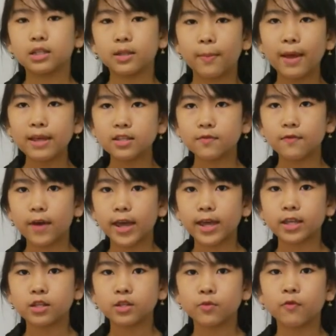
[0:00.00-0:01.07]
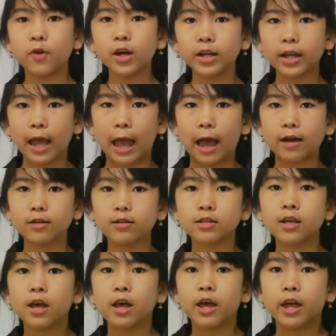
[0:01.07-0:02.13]
The best way to work out
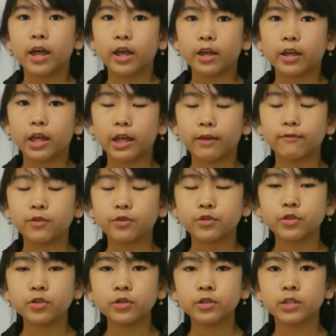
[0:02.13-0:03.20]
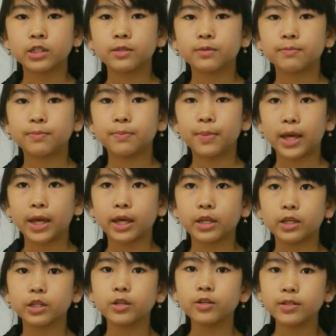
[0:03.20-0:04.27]
if you should
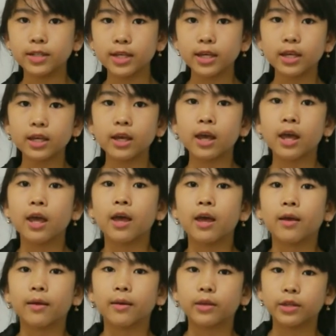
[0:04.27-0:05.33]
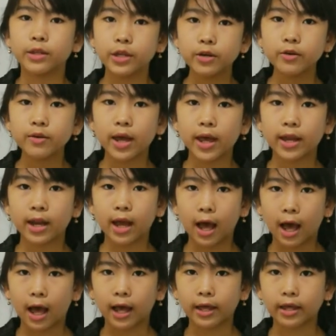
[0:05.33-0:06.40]
be using you and
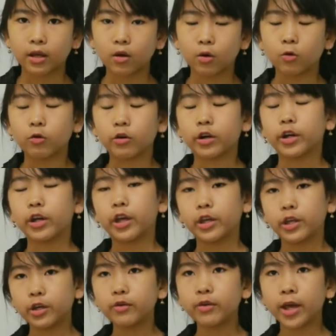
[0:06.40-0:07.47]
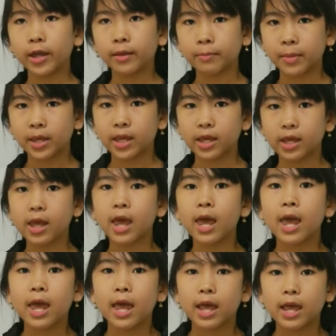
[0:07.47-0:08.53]
I or you and me
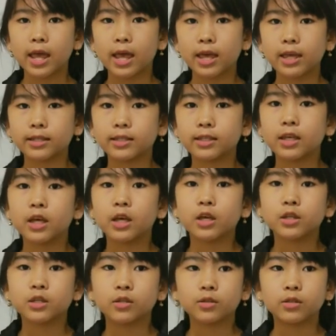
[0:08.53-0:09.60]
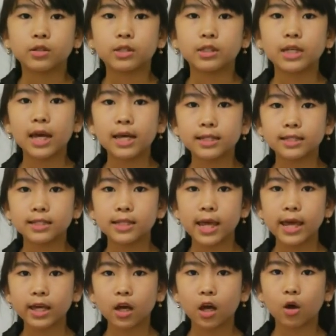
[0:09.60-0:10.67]
is to just
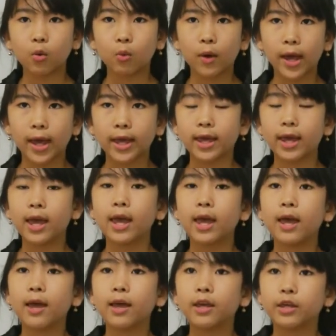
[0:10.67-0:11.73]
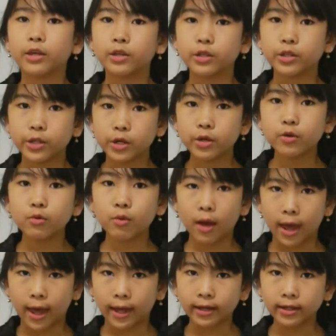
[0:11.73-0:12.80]
take away you
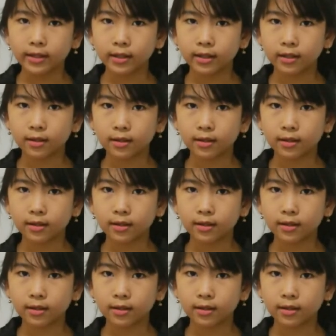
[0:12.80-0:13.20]
and